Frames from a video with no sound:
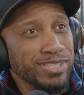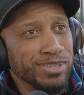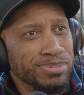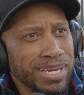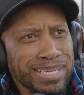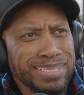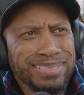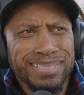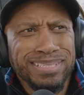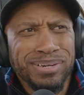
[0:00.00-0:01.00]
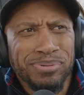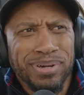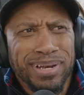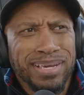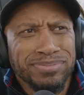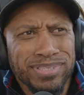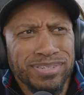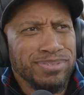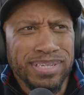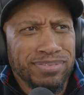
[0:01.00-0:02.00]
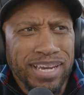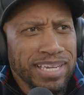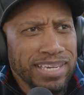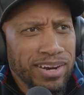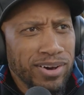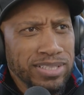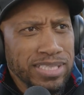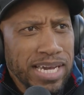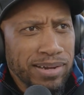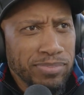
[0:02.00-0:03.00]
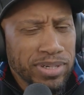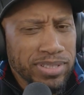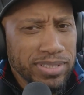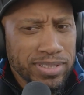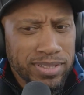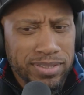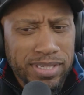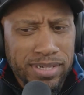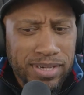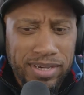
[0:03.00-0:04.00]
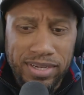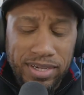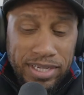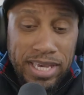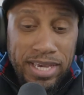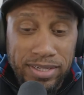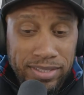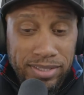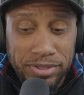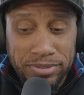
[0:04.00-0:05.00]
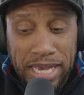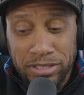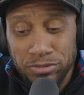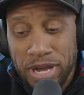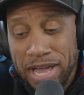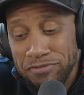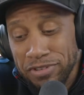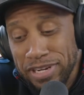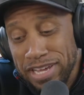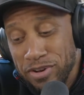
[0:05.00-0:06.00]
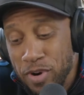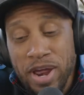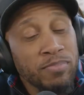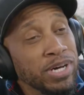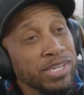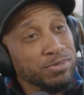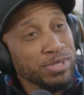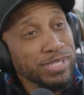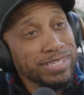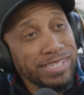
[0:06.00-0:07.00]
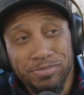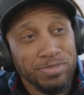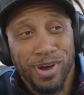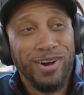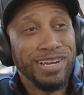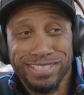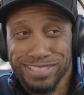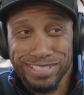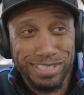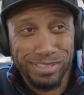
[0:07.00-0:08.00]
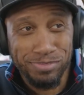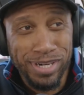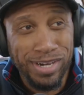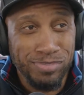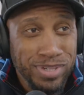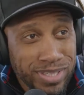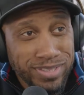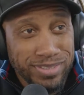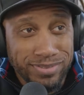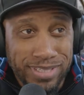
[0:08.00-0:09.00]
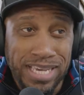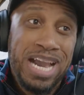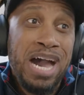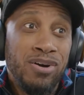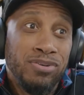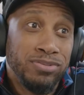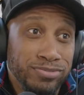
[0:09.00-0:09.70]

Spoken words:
You know what I'm saying? Like, that's not their real life. They don't live like that all the time. But, you know, again, you know, that's why I feel like grandmas would have nipped all this shit in the bud, but they gone.